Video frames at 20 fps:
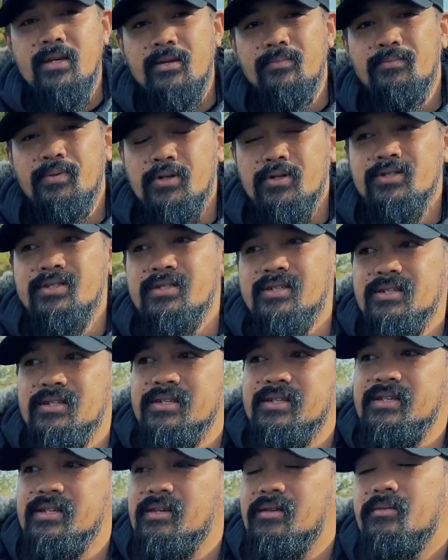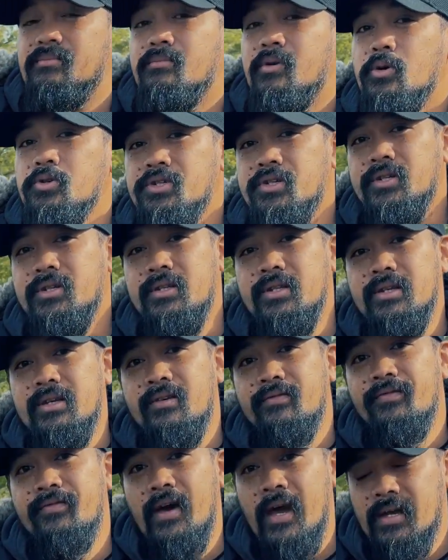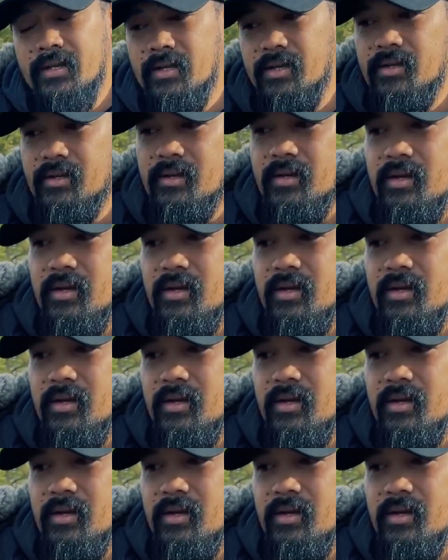and personally, emotionally affected.